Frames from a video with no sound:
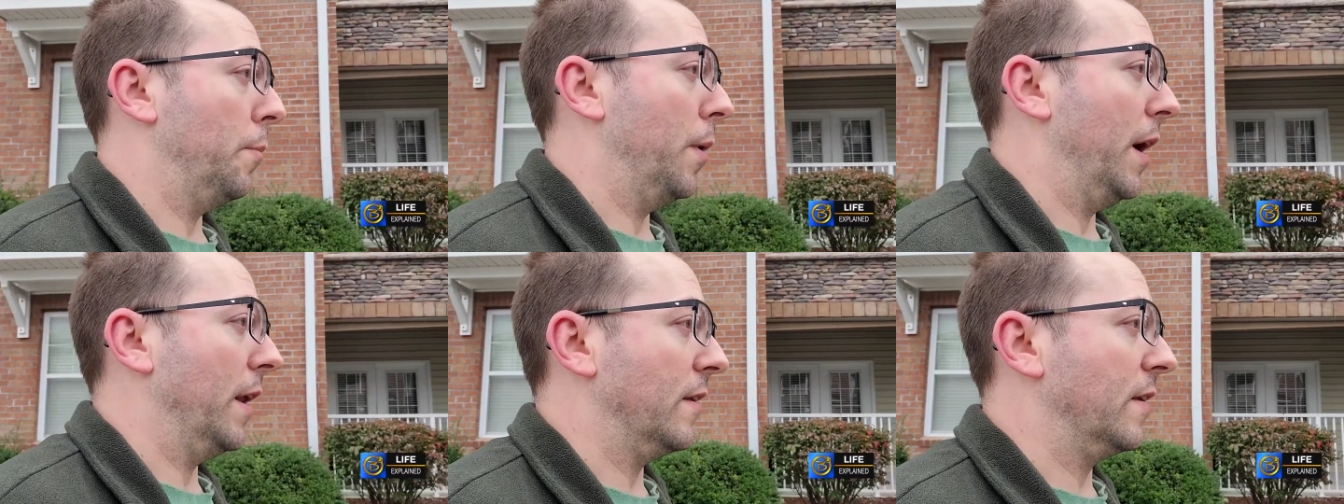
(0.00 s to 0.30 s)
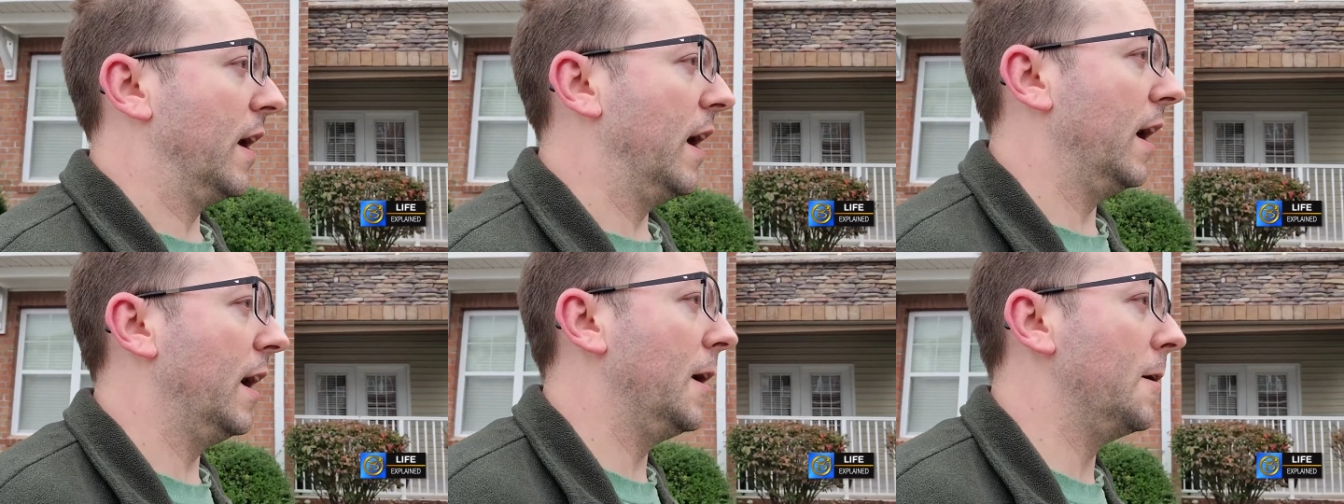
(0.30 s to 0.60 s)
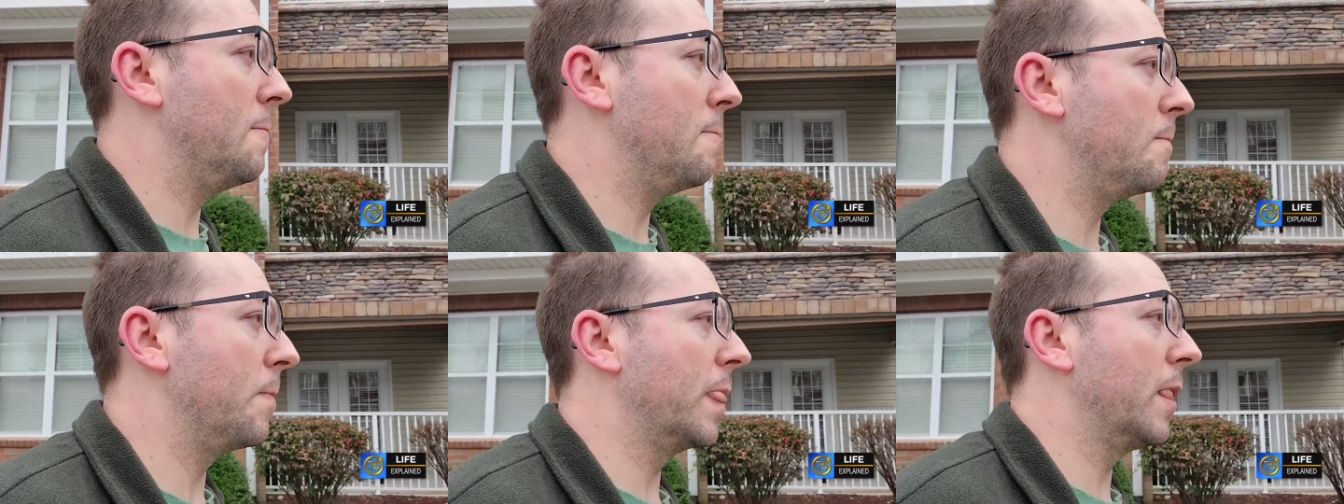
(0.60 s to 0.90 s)
but
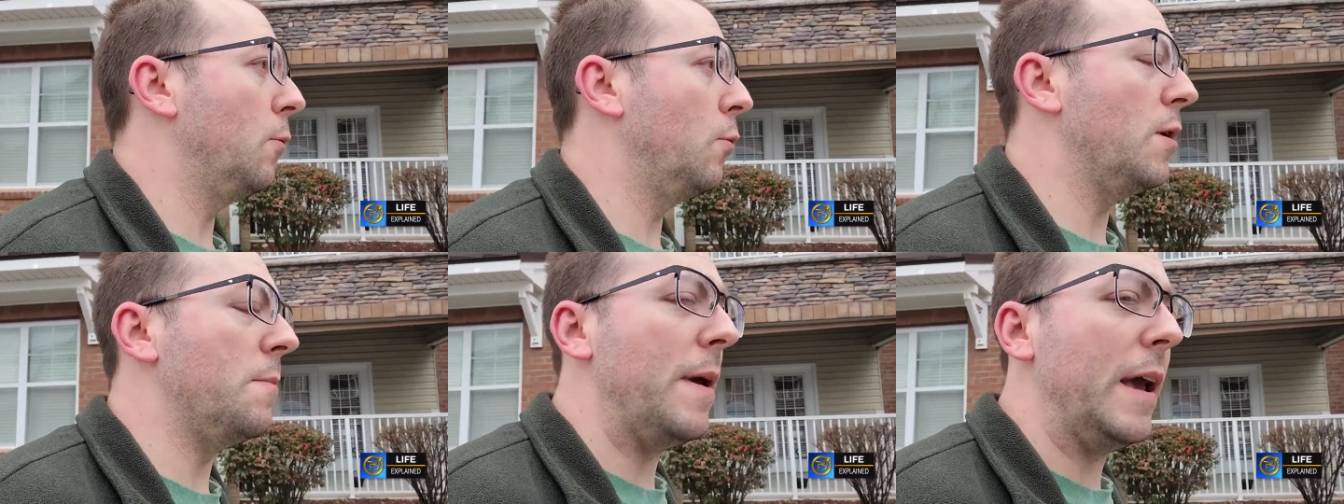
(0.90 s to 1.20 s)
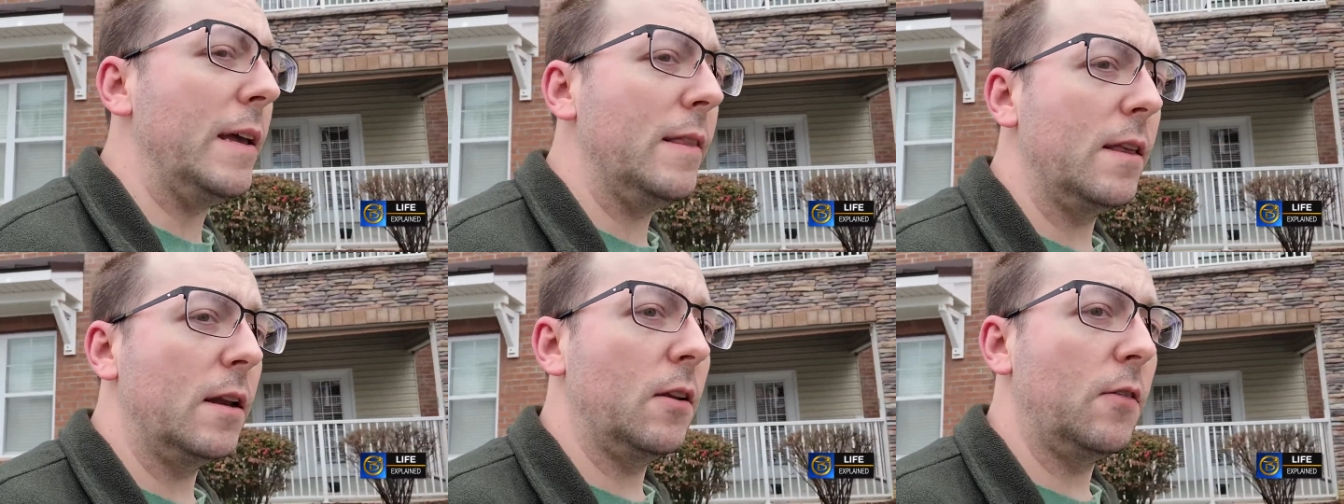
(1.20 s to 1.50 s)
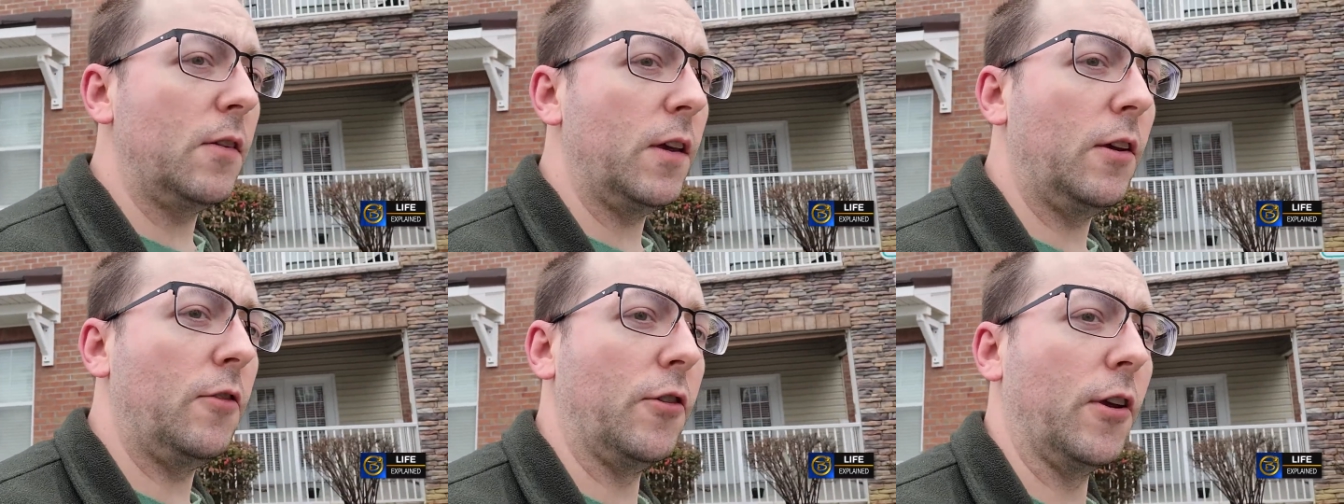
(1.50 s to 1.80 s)
we made the
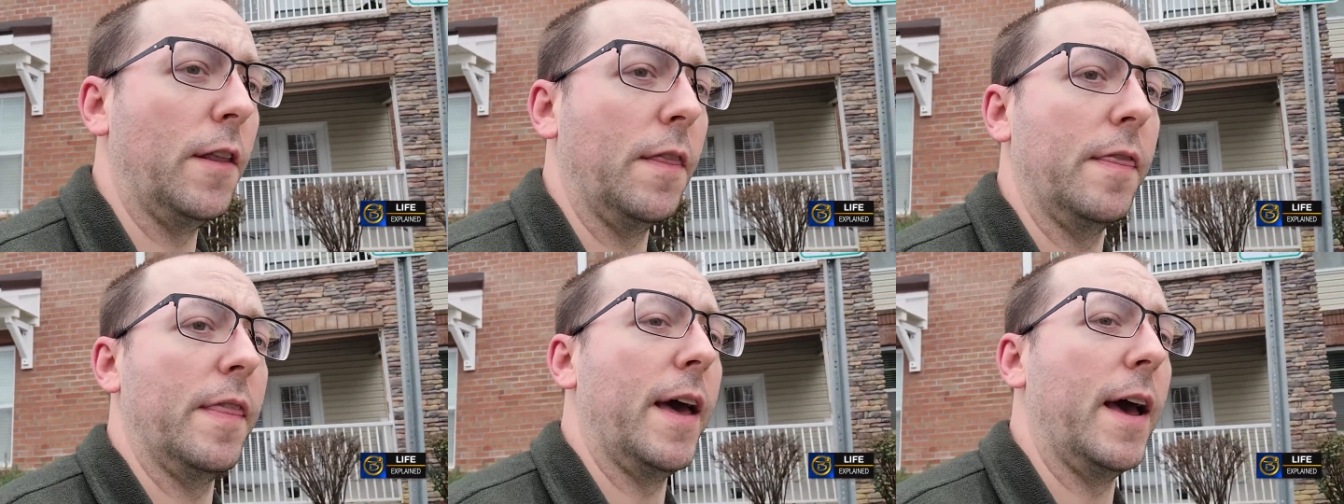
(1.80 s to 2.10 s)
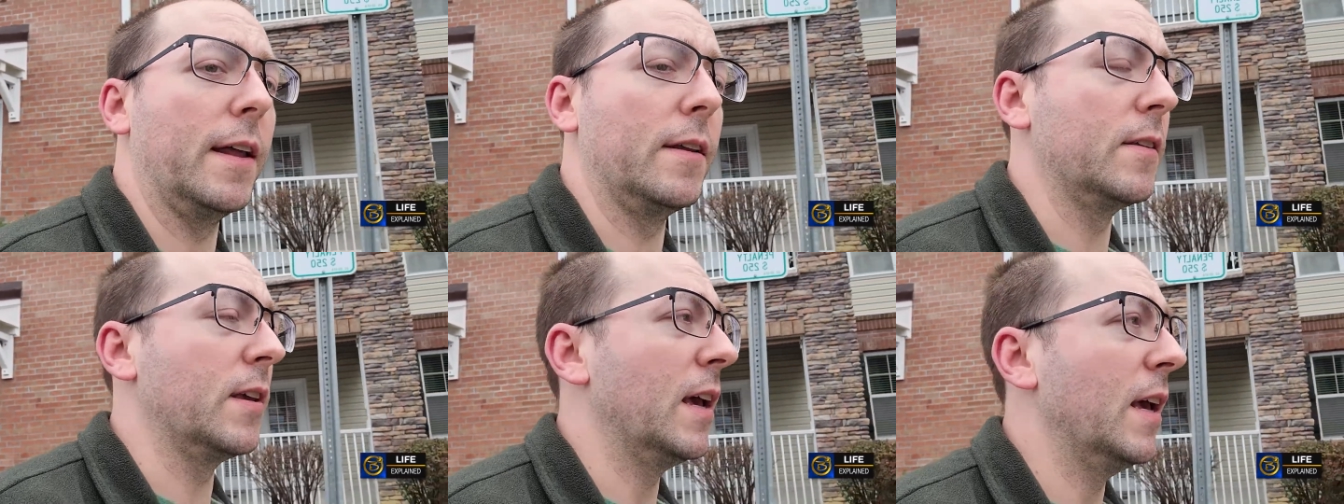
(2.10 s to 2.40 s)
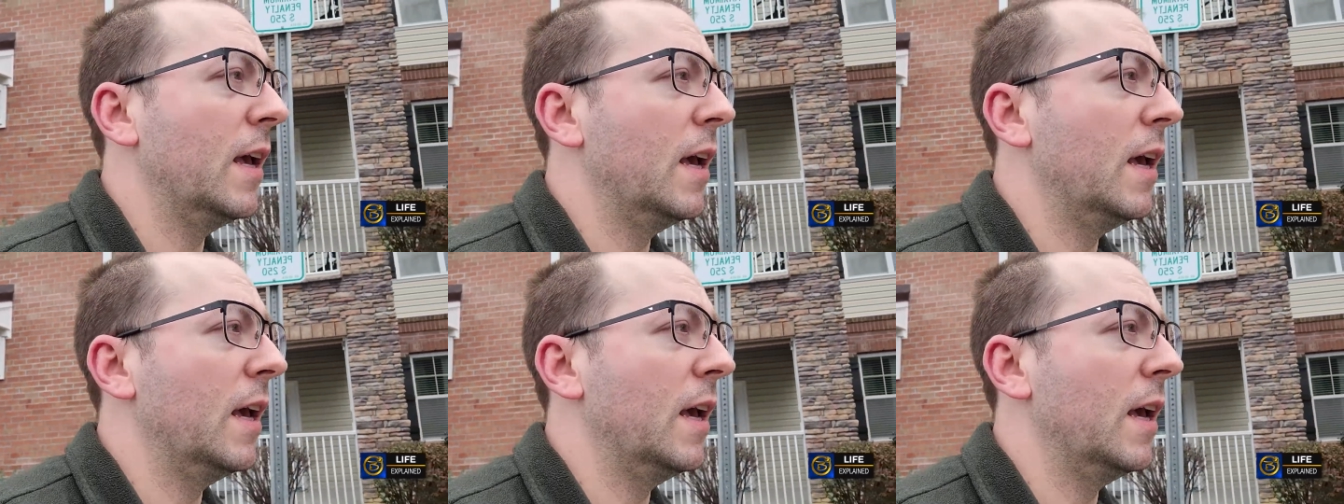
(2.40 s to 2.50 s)
decision that